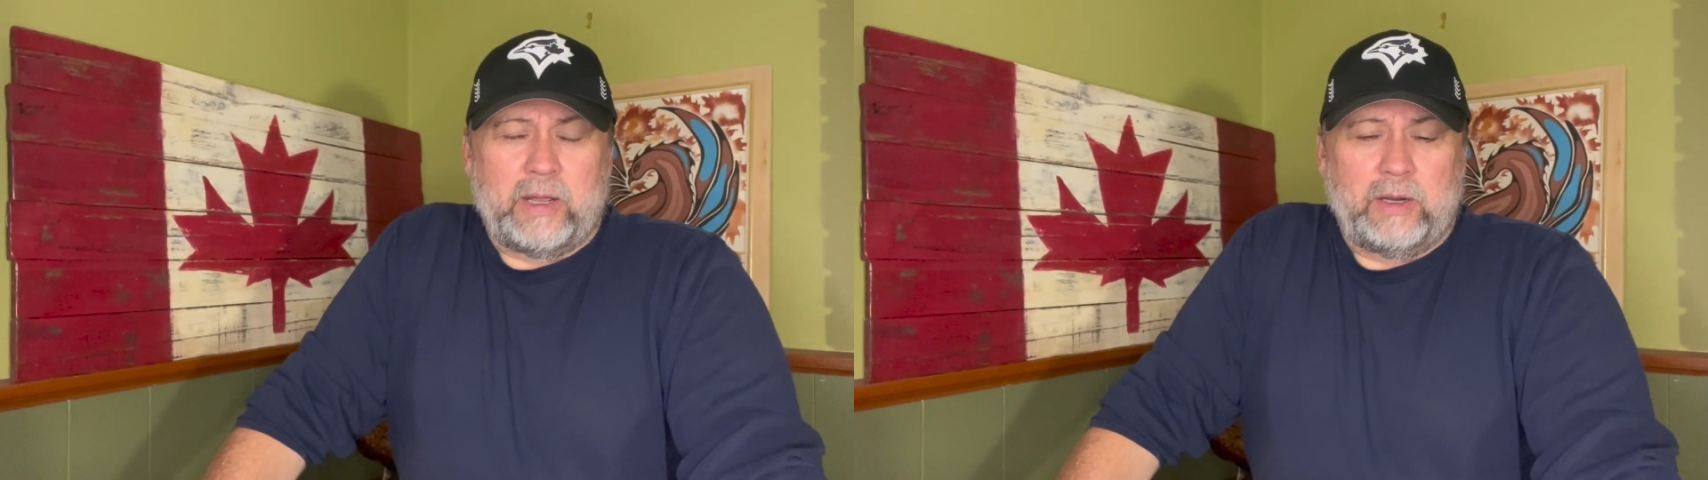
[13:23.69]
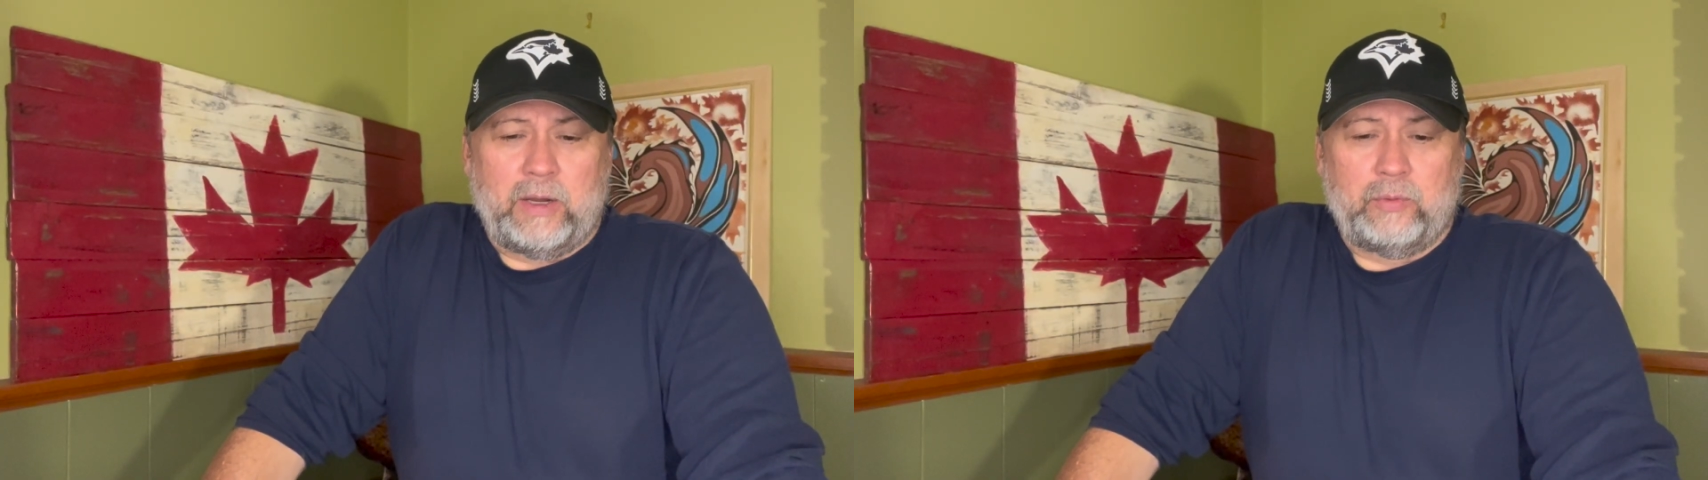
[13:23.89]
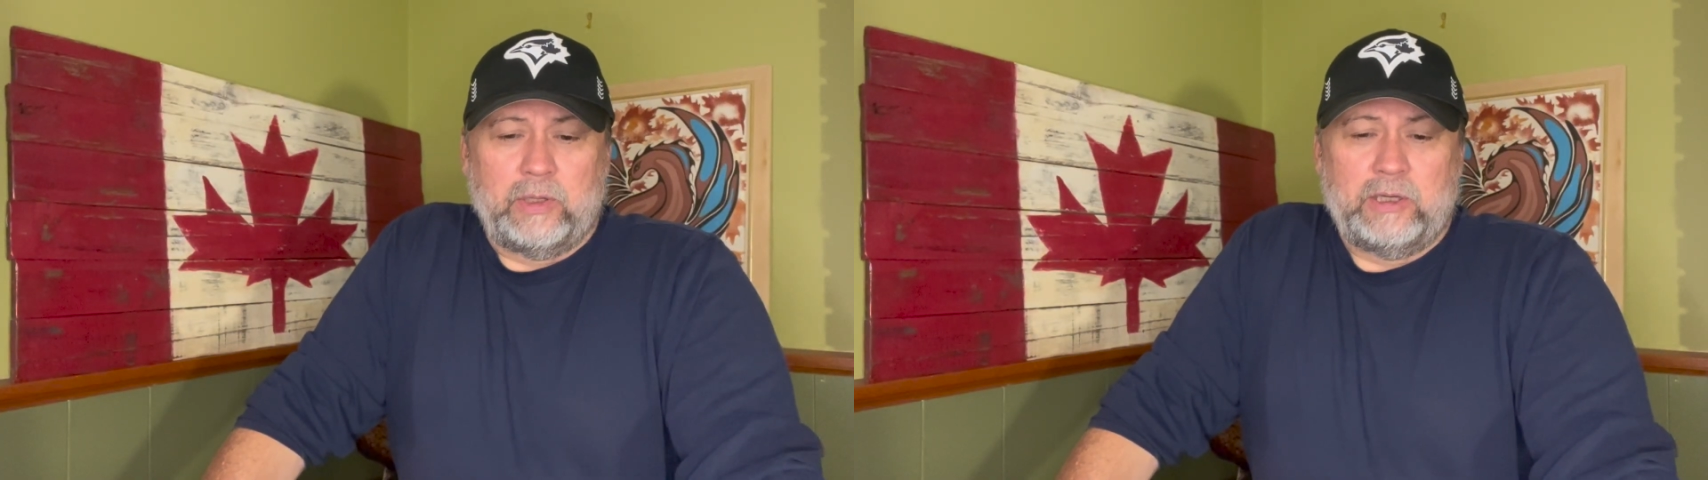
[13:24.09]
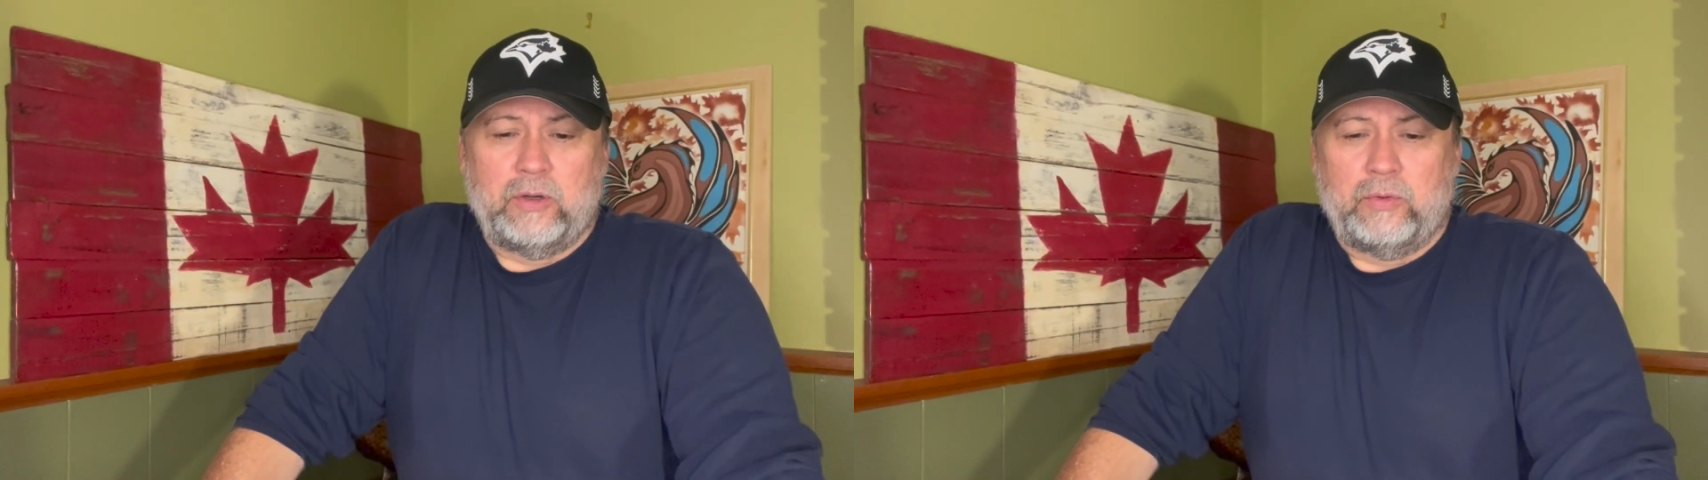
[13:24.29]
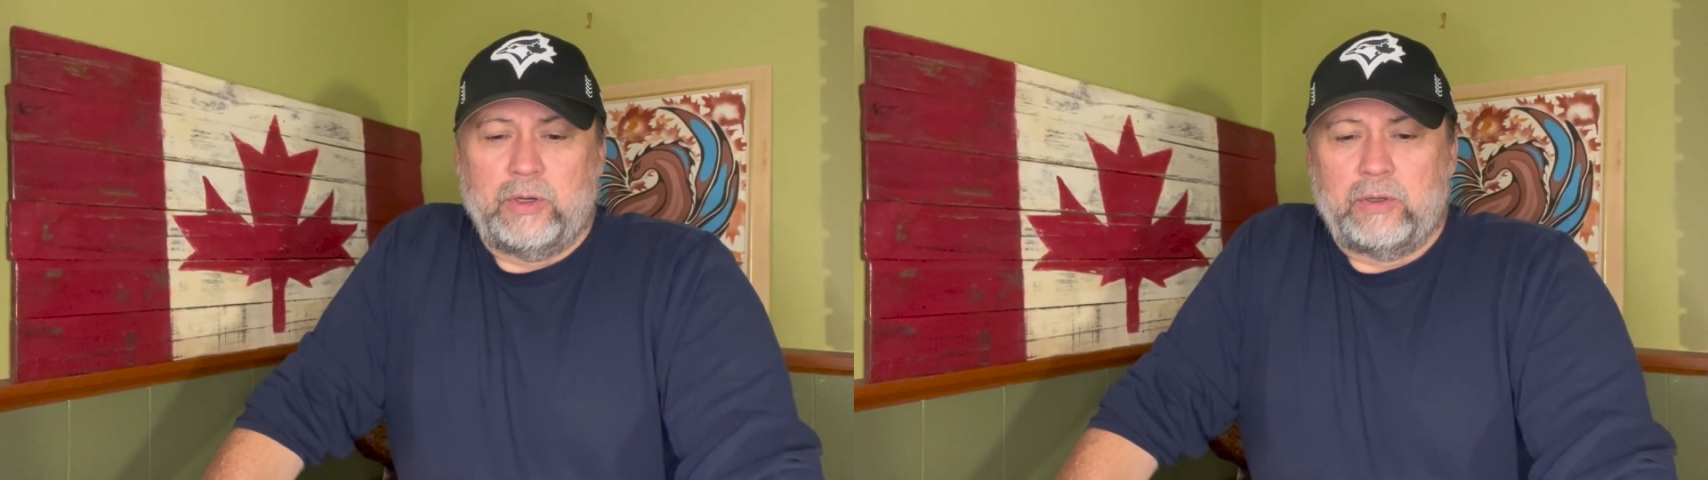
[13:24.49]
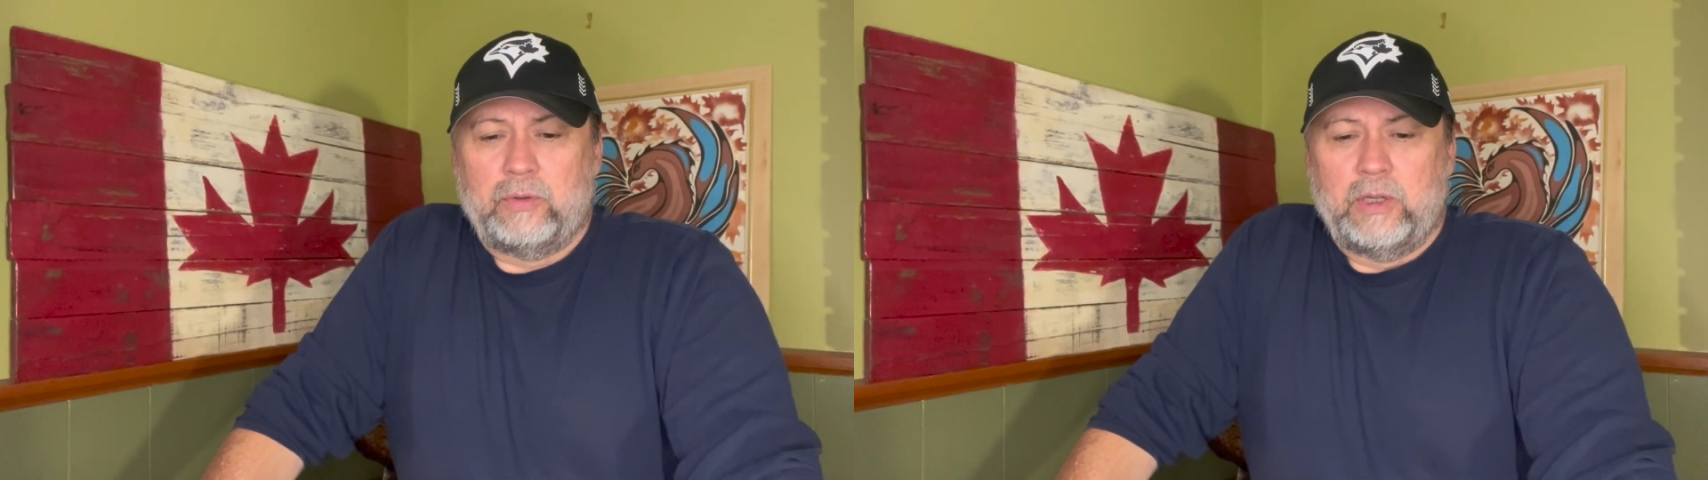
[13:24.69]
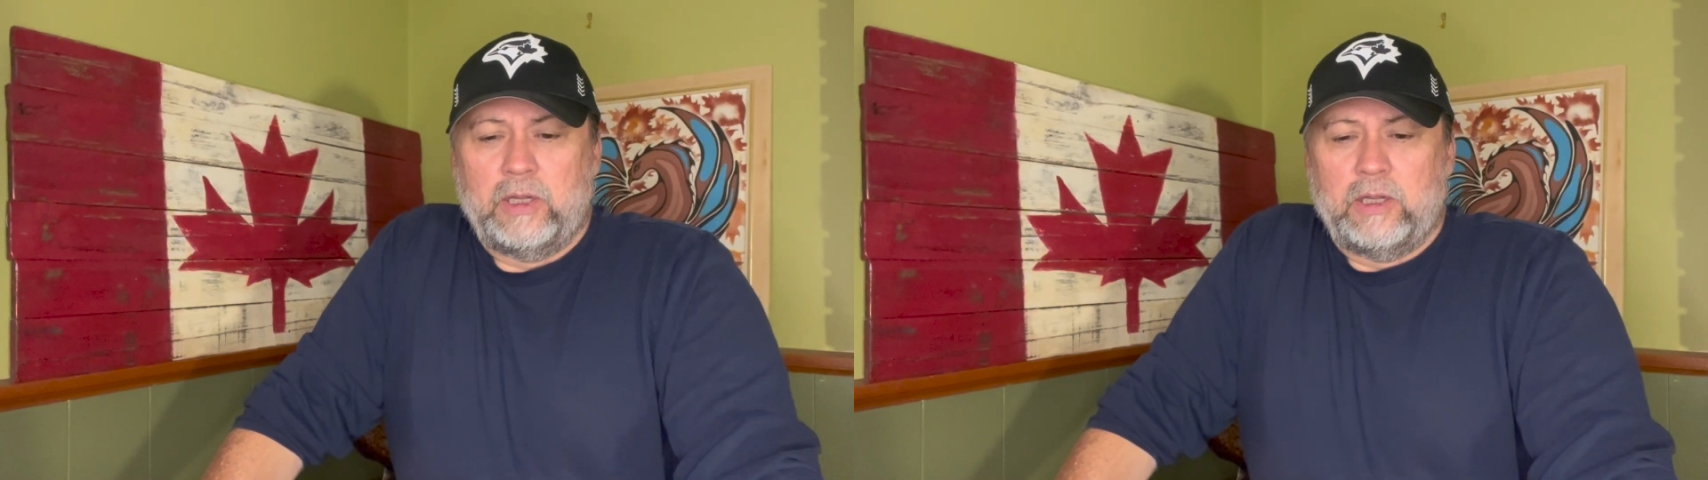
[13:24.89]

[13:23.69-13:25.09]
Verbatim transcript: I, I really don't know.